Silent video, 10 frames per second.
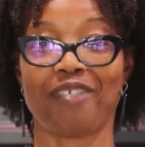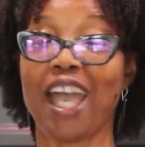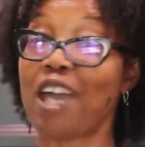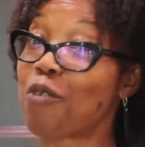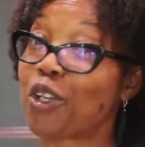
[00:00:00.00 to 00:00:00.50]

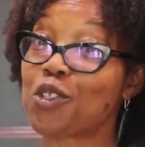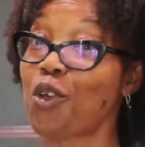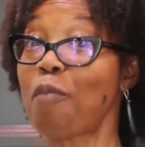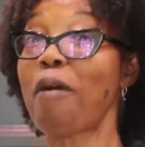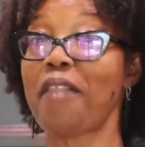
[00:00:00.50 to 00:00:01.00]
And we're going to
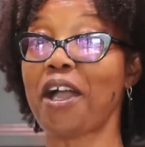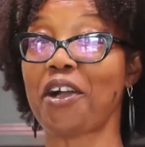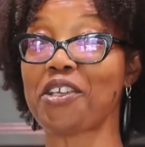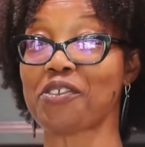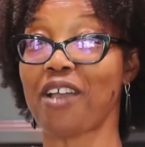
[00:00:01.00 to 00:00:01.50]
talk about that
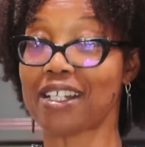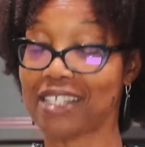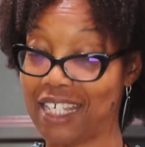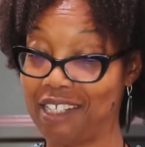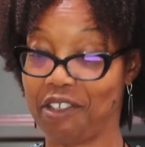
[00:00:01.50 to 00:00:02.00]

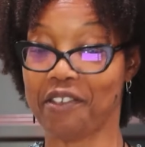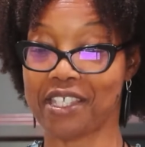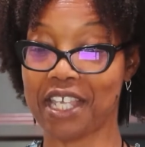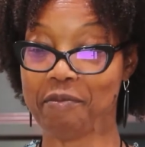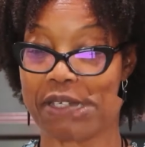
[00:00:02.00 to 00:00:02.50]
contract in another
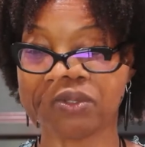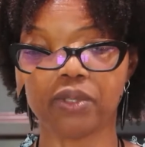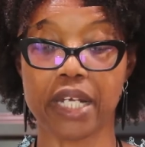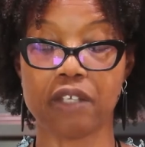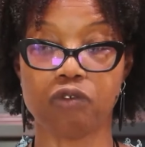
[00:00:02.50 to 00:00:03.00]

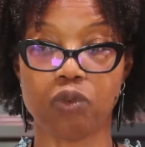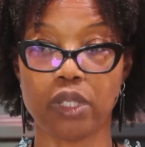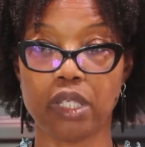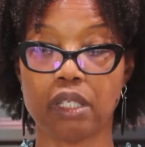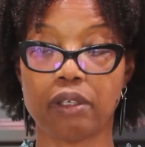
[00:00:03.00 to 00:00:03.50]
segment. If
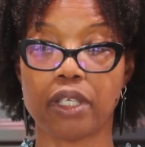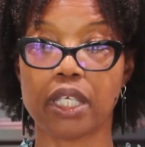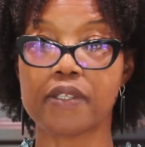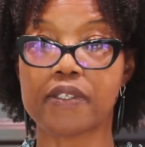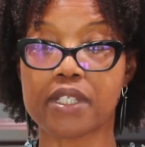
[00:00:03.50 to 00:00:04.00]
we
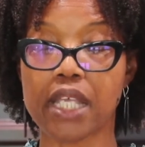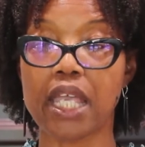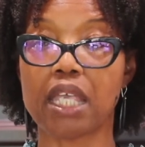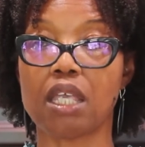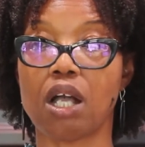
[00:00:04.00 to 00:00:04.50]

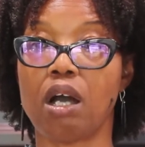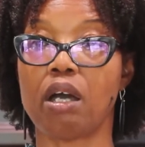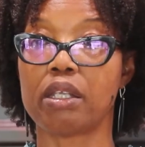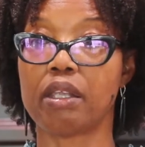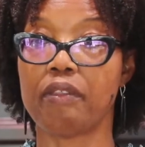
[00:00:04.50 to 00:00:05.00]
stay
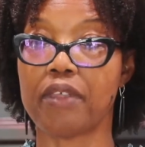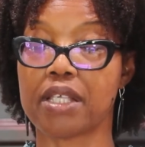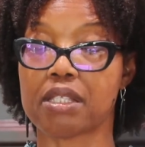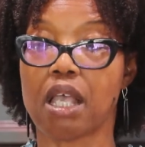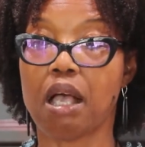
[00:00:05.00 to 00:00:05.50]
on
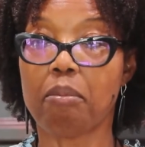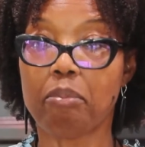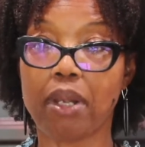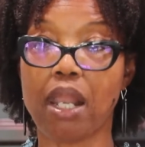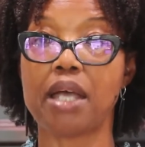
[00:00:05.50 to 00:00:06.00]
this
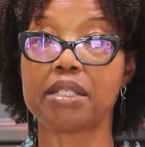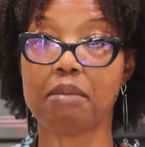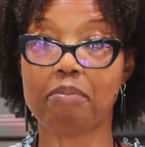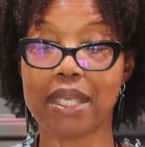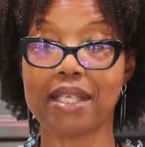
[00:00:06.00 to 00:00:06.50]

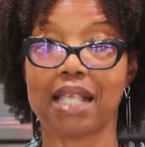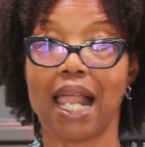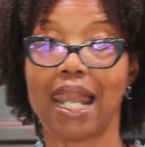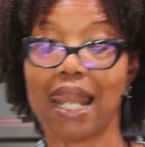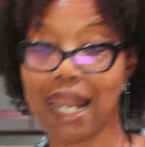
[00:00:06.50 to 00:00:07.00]
plant-based
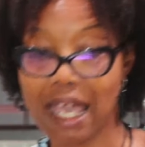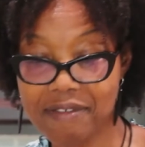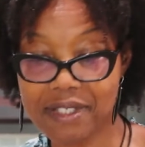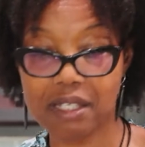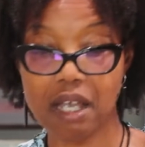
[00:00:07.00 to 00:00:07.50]

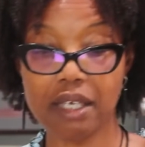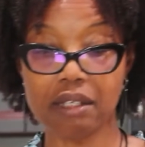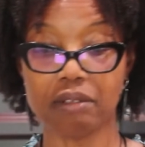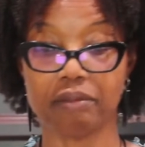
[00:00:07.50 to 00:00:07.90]
lifestyle,